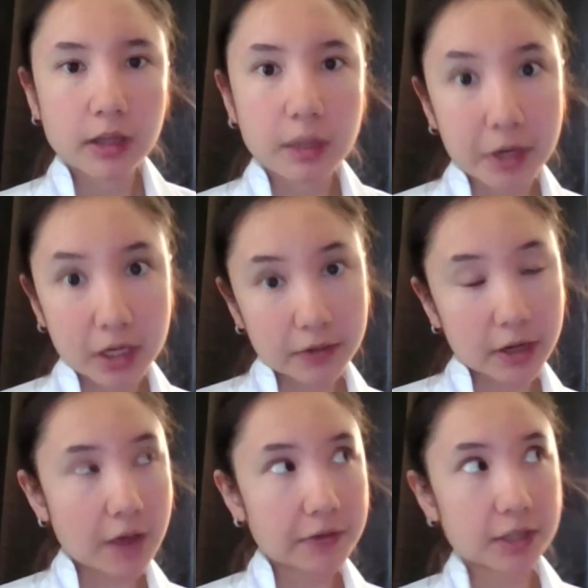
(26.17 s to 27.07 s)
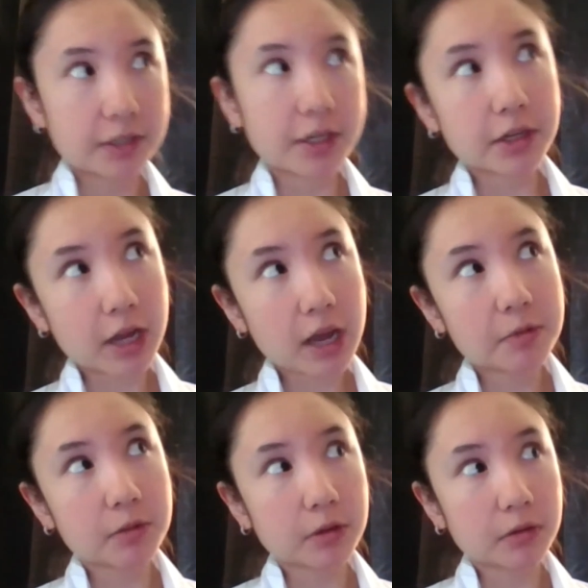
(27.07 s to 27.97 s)
They might even have a distended
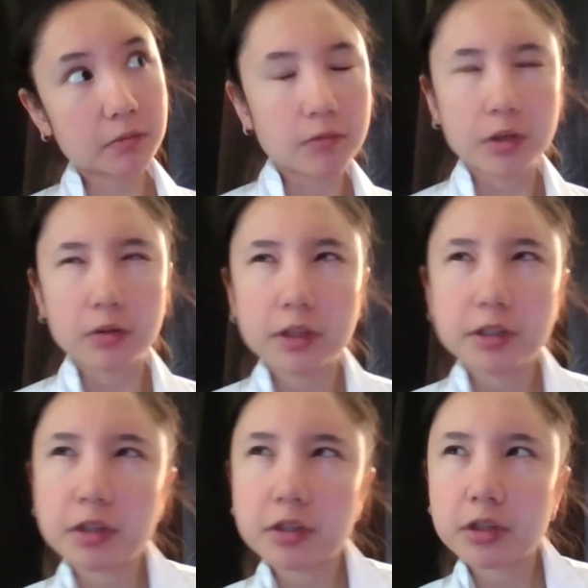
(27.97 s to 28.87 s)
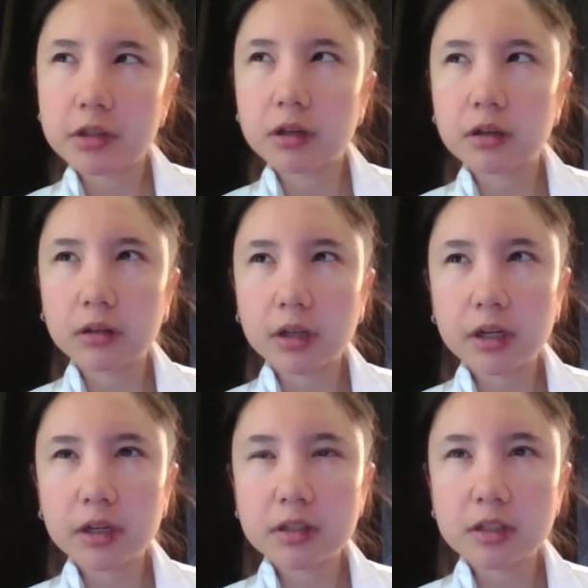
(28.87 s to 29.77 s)
abdomen. When you listen to their
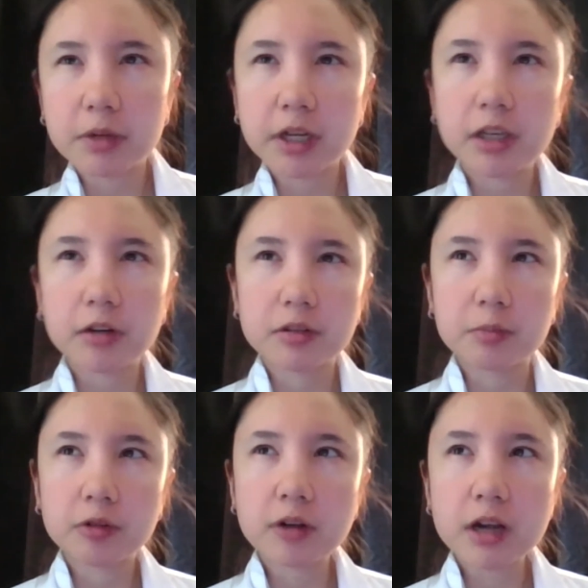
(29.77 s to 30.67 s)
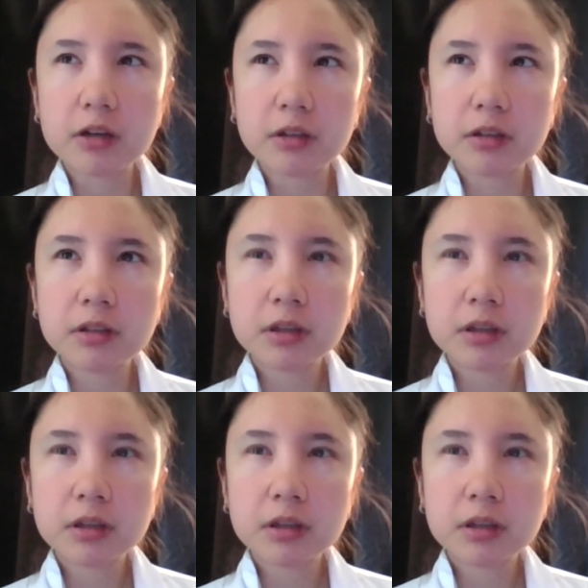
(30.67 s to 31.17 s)
lungs, you might hear some crackles.